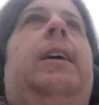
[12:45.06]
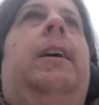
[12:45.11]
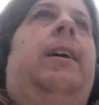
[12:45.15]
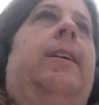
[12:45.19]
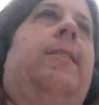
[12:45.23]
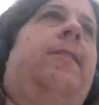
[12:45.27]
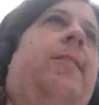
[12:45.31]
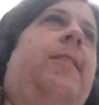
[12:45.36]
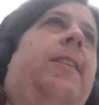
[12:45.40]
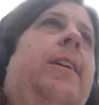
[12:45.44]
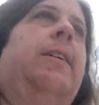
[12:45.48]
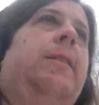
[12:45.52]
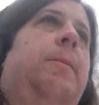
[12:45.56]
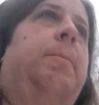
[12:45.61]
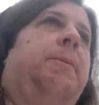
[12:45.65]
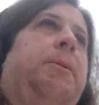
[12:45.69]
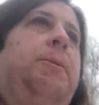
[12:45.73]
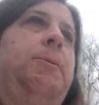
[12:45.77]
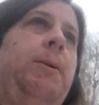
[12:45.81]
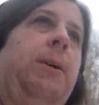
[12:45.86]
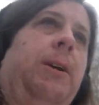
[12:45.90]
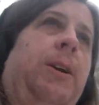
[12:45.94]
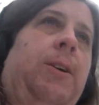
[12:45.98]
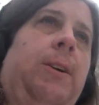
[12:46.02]
it's not
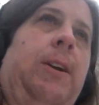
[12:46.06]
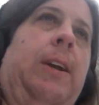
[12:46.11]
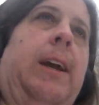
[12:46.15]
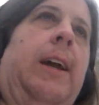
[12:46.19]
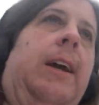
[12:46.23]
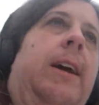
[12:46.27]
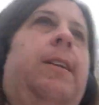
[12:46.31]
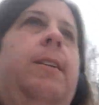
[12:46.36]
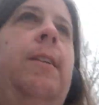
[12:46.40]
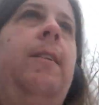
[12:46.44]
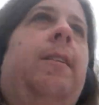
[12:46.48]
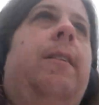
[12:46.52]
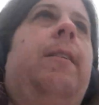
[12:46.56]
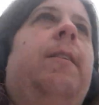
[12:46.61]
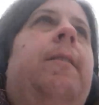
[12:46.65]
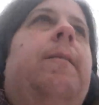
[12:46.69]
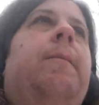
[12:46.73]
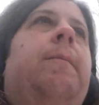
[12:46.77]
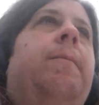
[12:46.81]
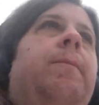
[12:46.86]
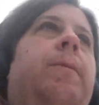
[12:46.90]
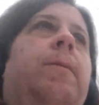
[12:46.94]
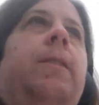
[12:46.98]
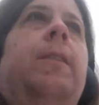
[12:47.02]
about what you get
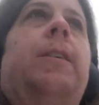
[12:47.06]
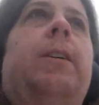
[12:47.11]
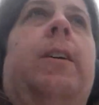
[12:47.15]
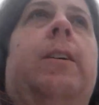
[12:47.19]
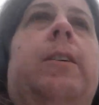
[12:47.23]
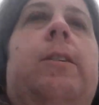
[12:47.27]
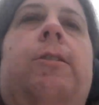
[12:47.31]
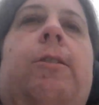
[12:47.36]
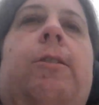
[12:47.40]
on